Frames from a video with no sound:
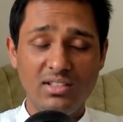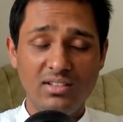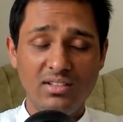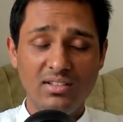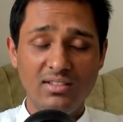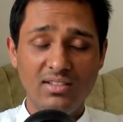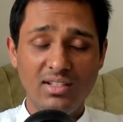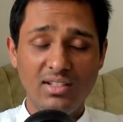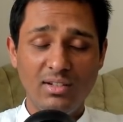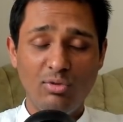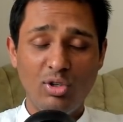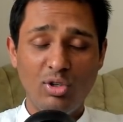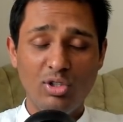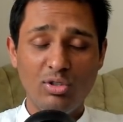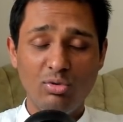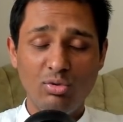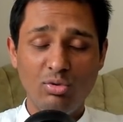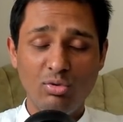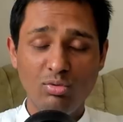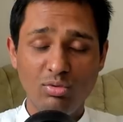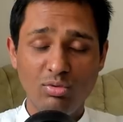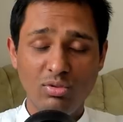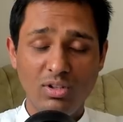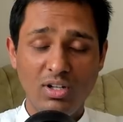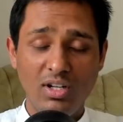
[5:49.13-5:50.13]
Then what to
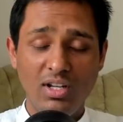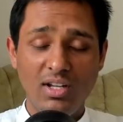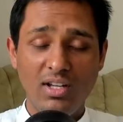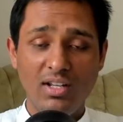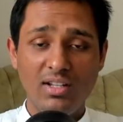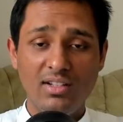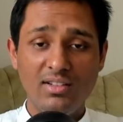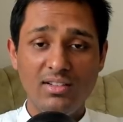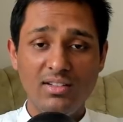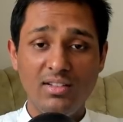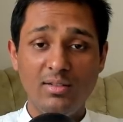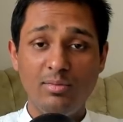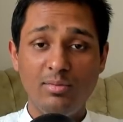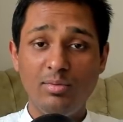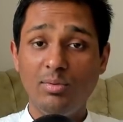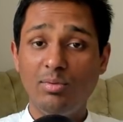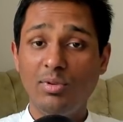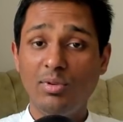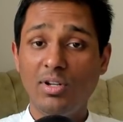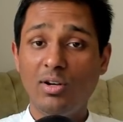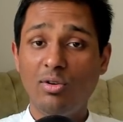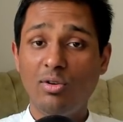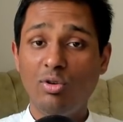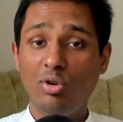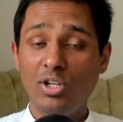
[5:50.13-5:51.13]
do? These
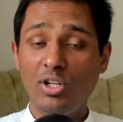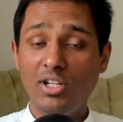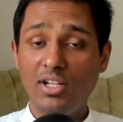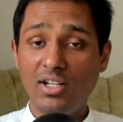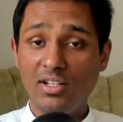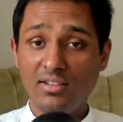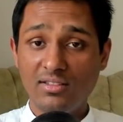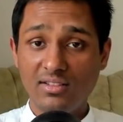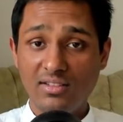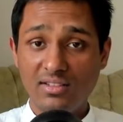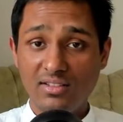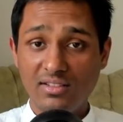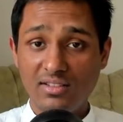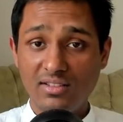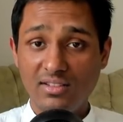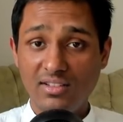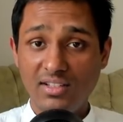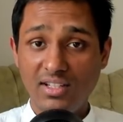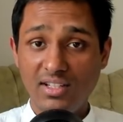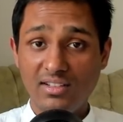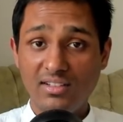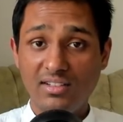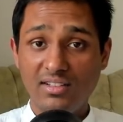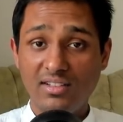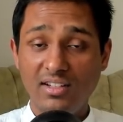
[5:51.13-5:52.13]
people are calling us.
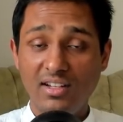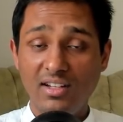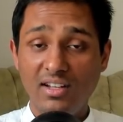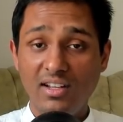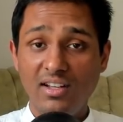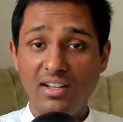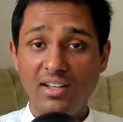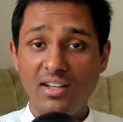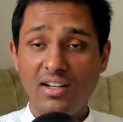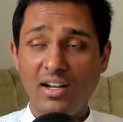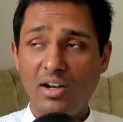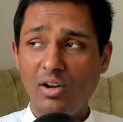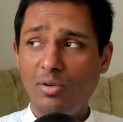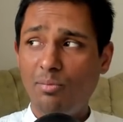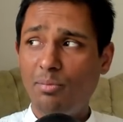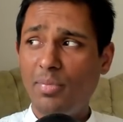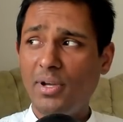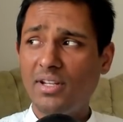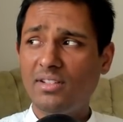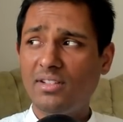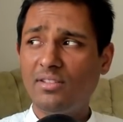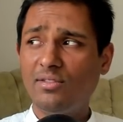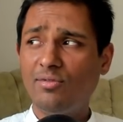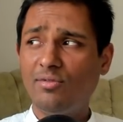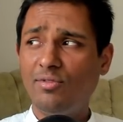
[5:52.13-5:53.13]
Yes. Our
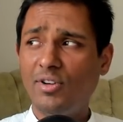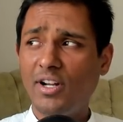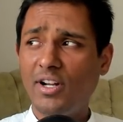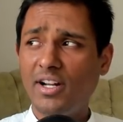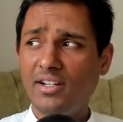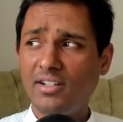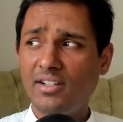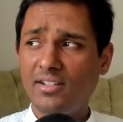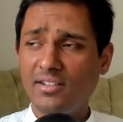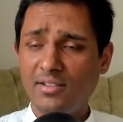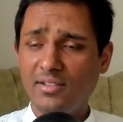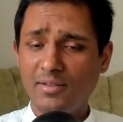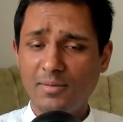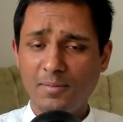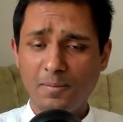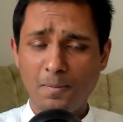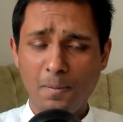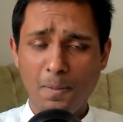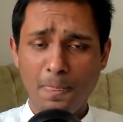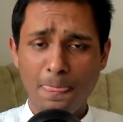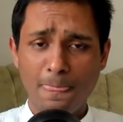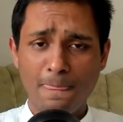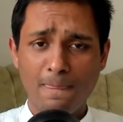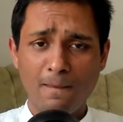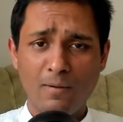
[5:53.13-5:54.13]
best friend
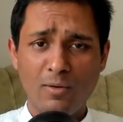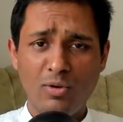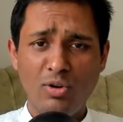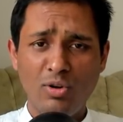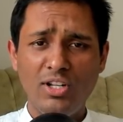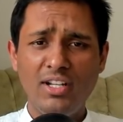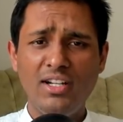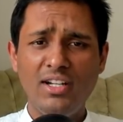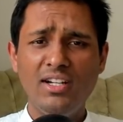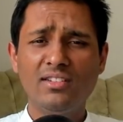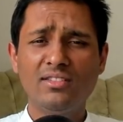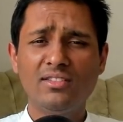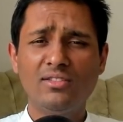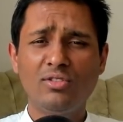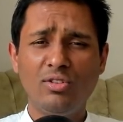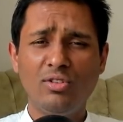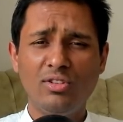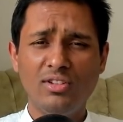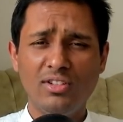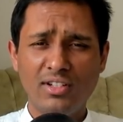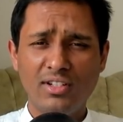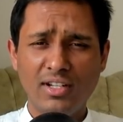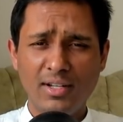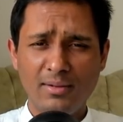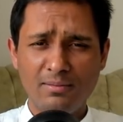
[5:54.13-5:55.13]
calling us all
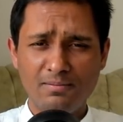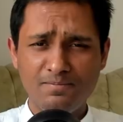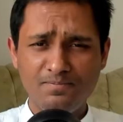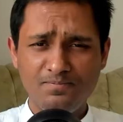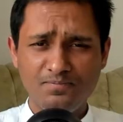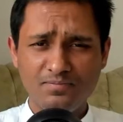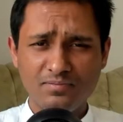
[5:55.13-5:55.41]
the time.